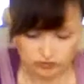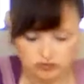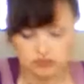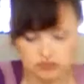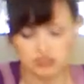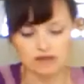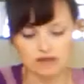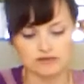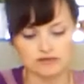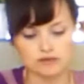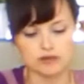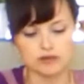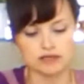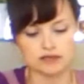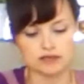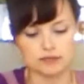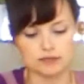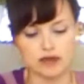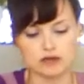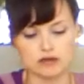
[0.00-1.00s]
just have to pick
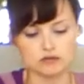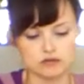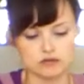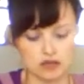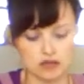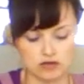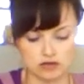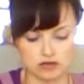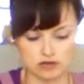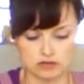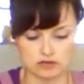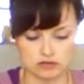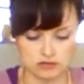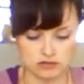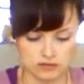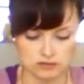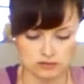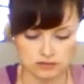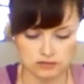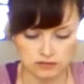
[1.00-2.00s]
the petals out.
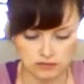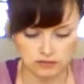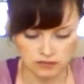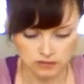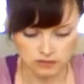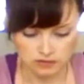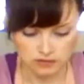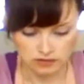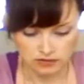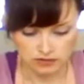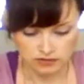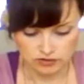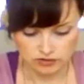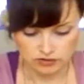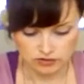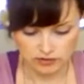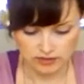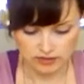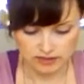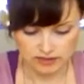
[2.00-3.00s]

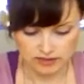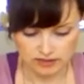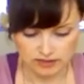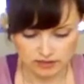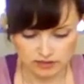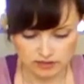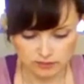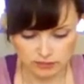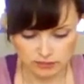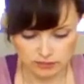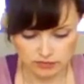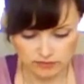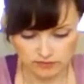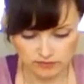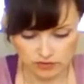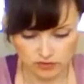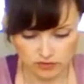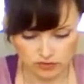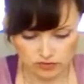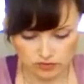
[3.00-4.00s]
So about a teaspoon of
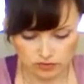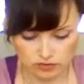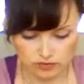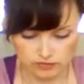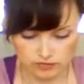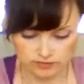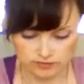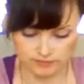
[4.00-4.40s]
those